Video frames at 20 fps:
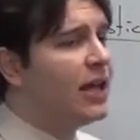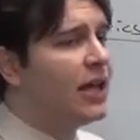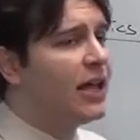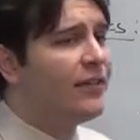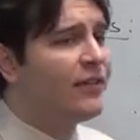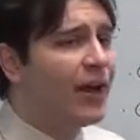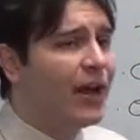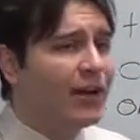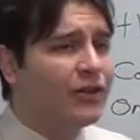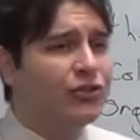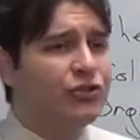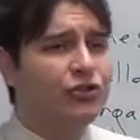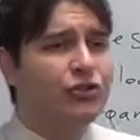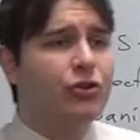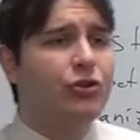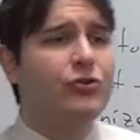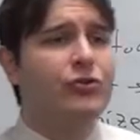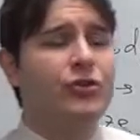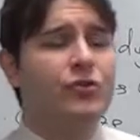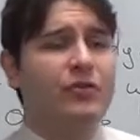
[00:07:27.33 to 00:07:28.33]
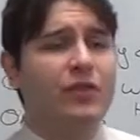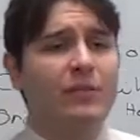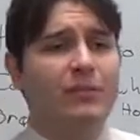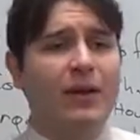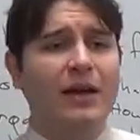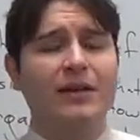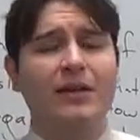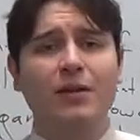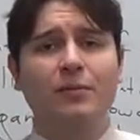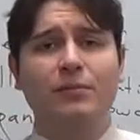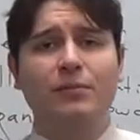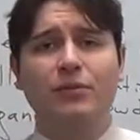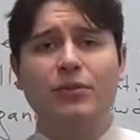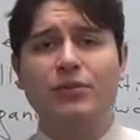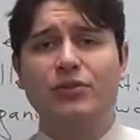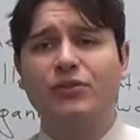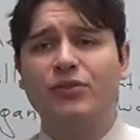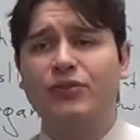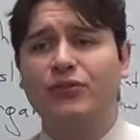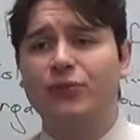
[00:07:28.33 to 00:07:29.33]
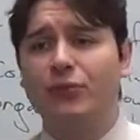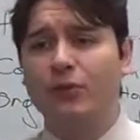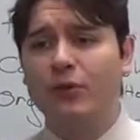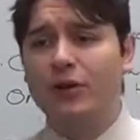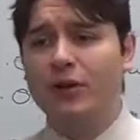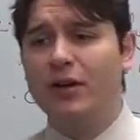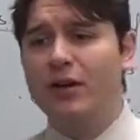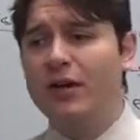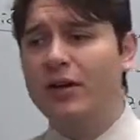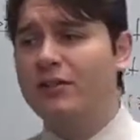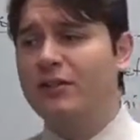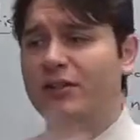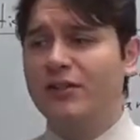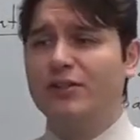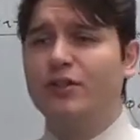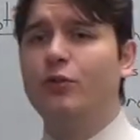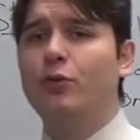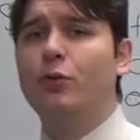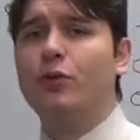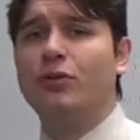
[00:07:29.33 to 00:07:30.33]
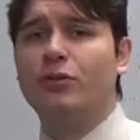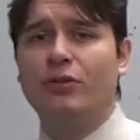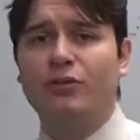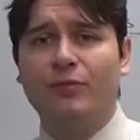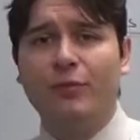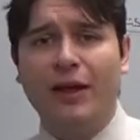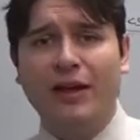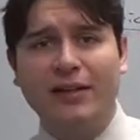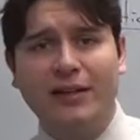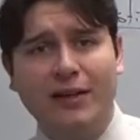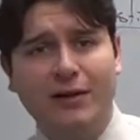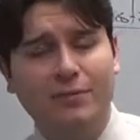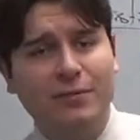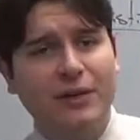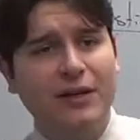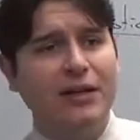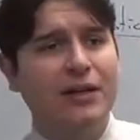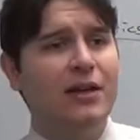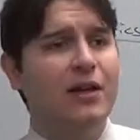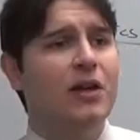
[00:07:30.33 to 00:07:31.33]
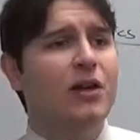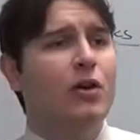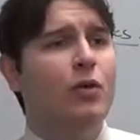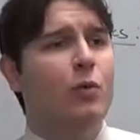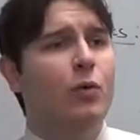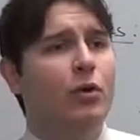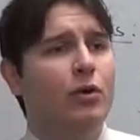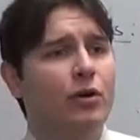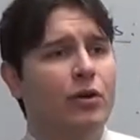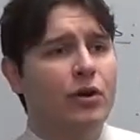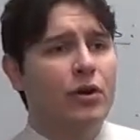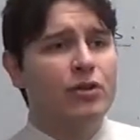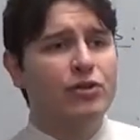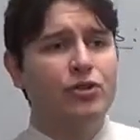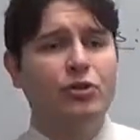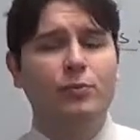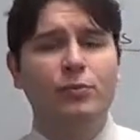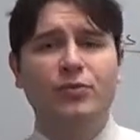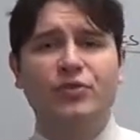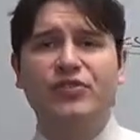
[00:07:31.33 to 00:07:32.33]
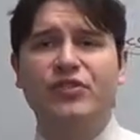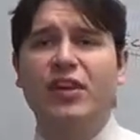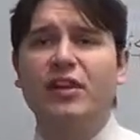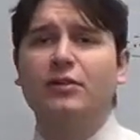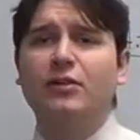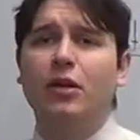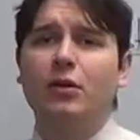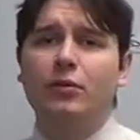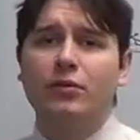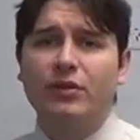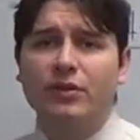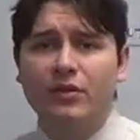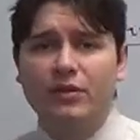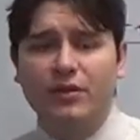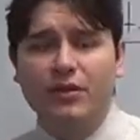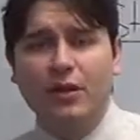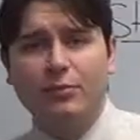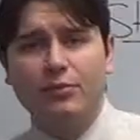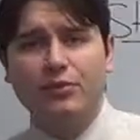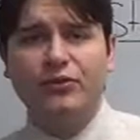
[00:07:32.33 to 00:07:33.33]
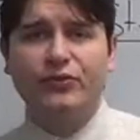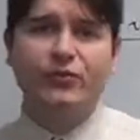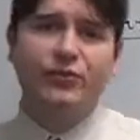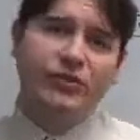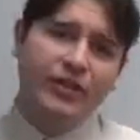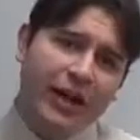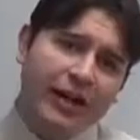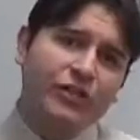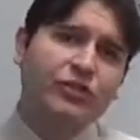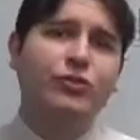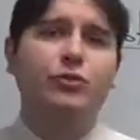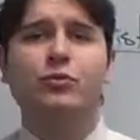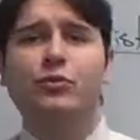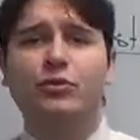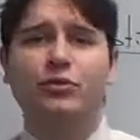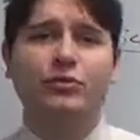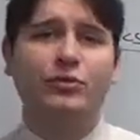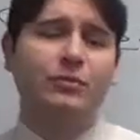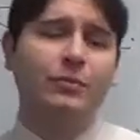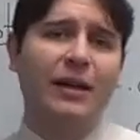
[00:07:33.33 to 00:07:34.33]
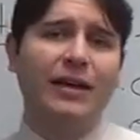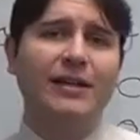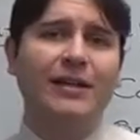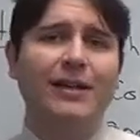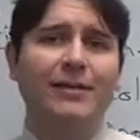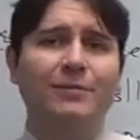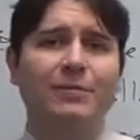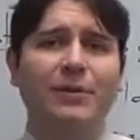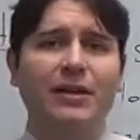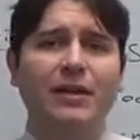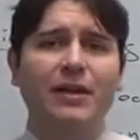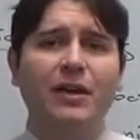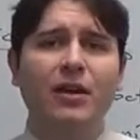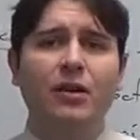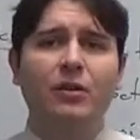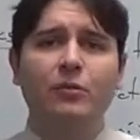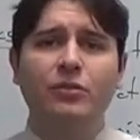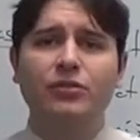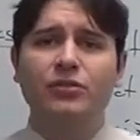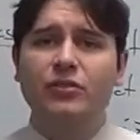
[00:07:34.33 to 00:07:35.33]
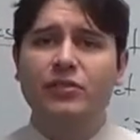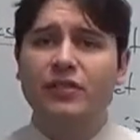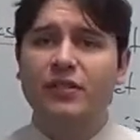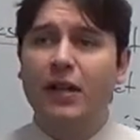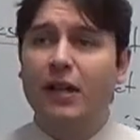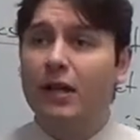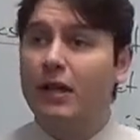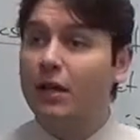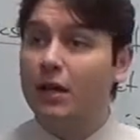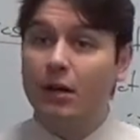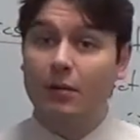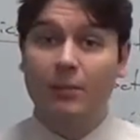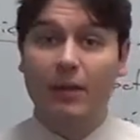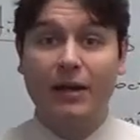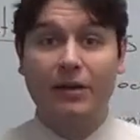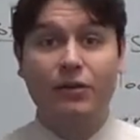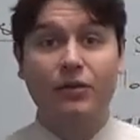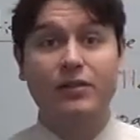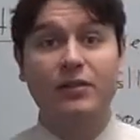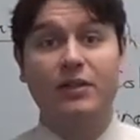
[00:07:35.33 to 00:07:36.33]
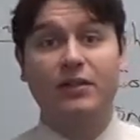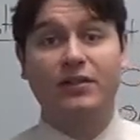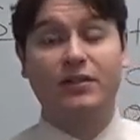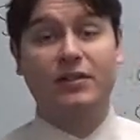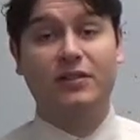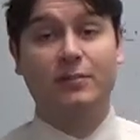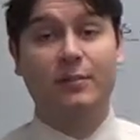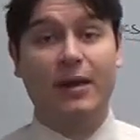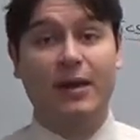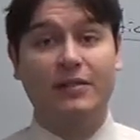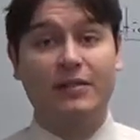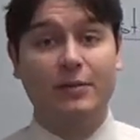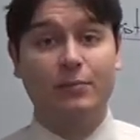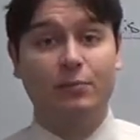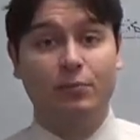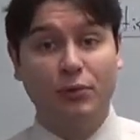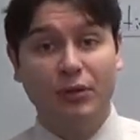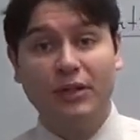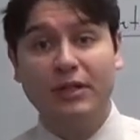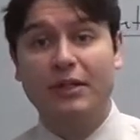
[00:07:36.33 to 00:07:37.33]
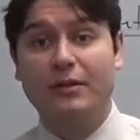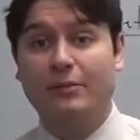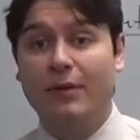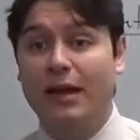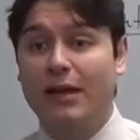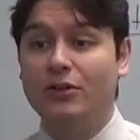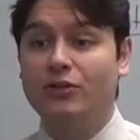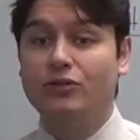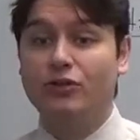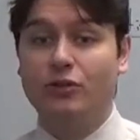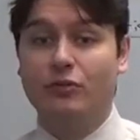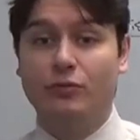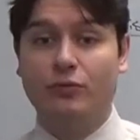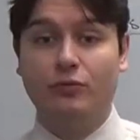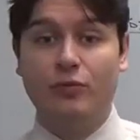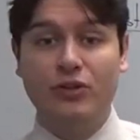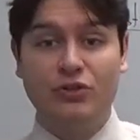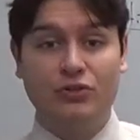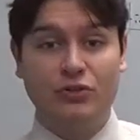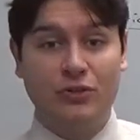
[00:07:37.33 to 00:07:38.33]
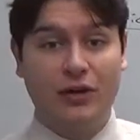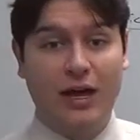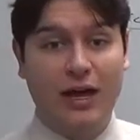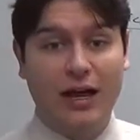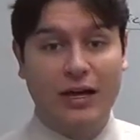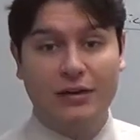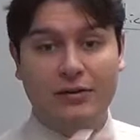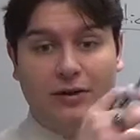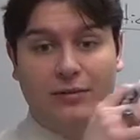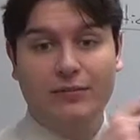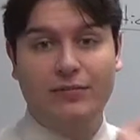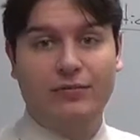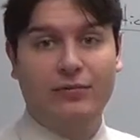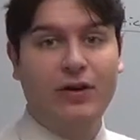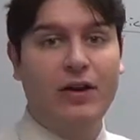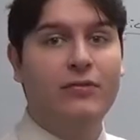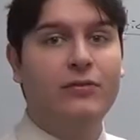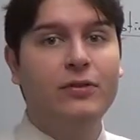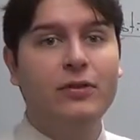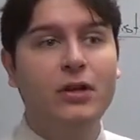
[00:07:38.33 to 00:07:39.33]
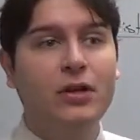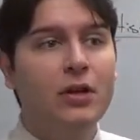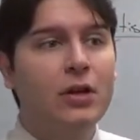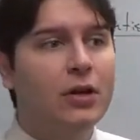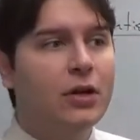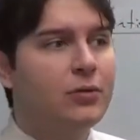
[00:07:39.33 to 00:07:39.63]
If I show you that my numbers for this quarter of my company were 2% lower than the numbers for next quarter in my company, would you say, my goodness, this man's a brilliant manager and we should hire him forever?